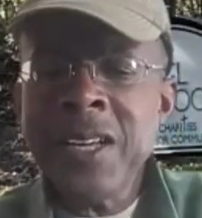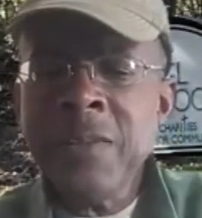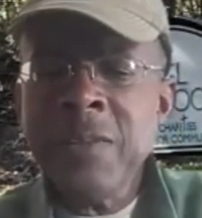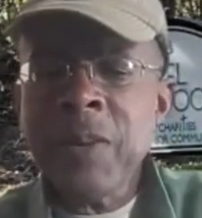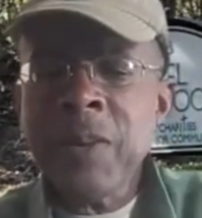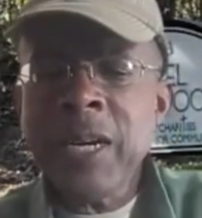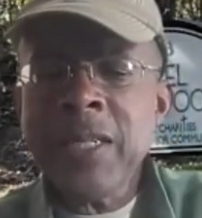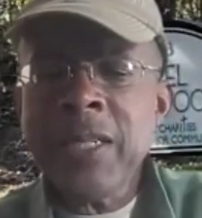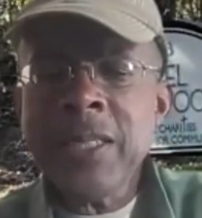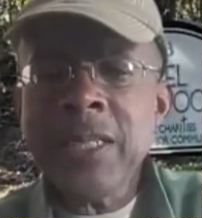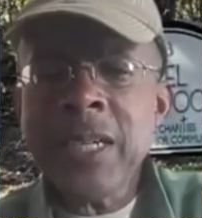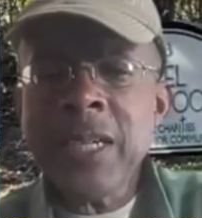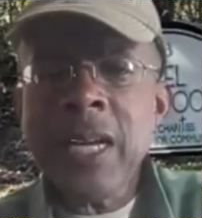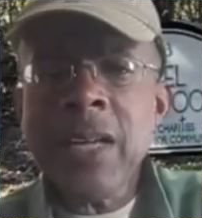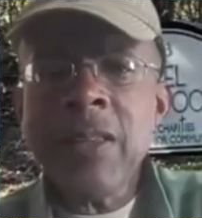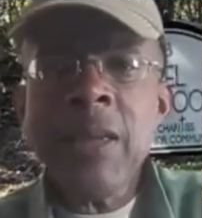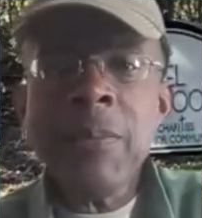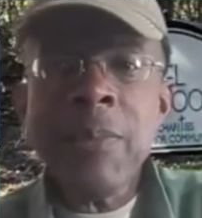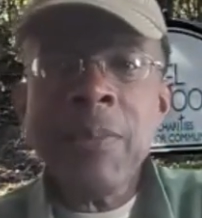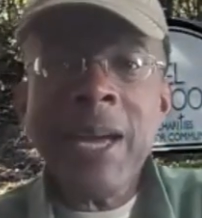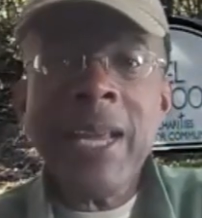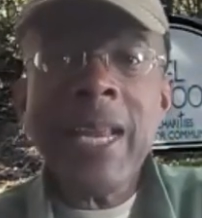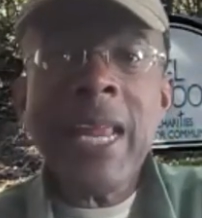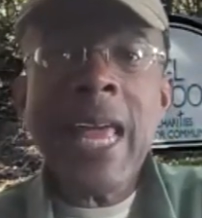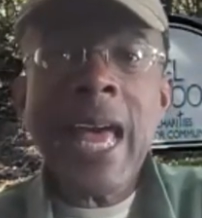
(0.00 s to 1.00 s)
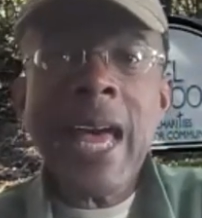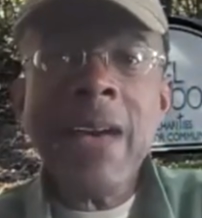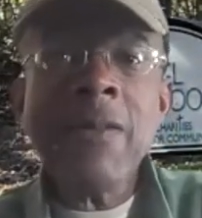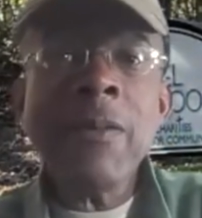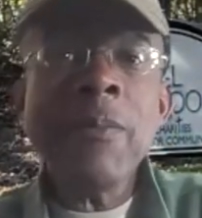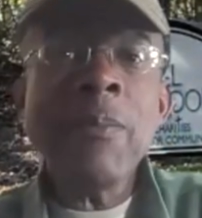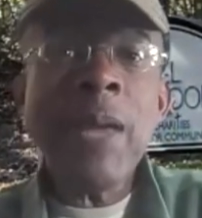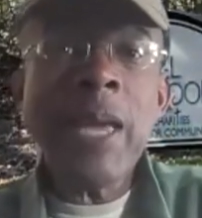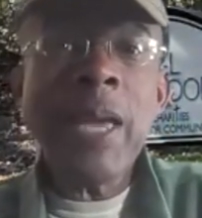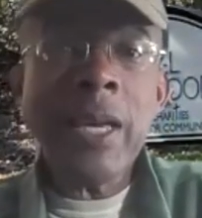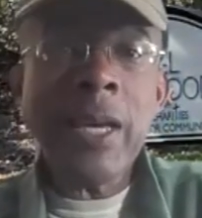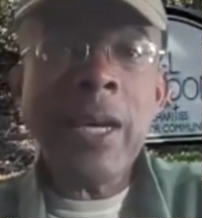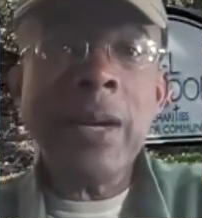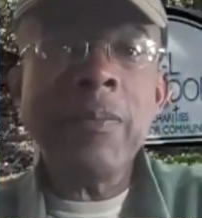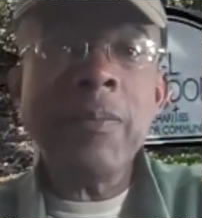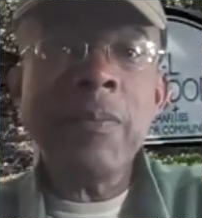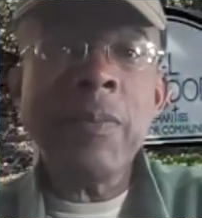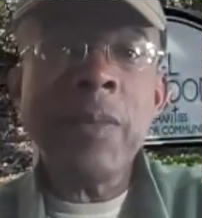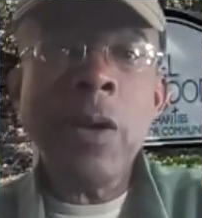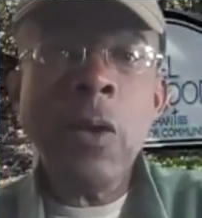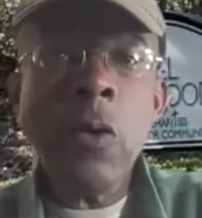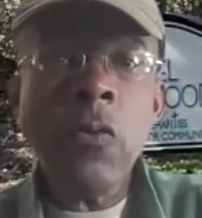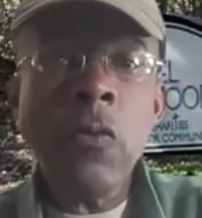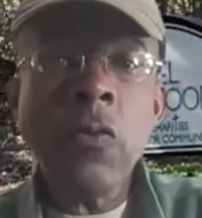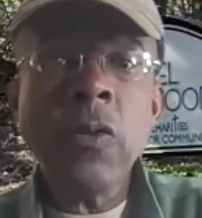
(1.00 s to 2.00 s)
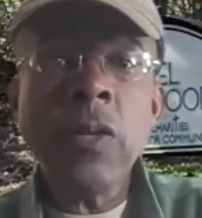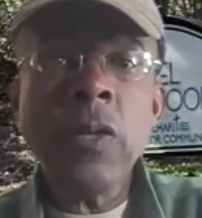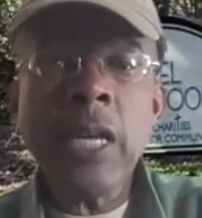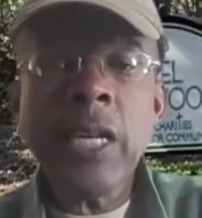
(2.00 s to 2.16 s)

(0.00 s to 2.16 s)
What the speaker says: But they might have a makeup. Hopefully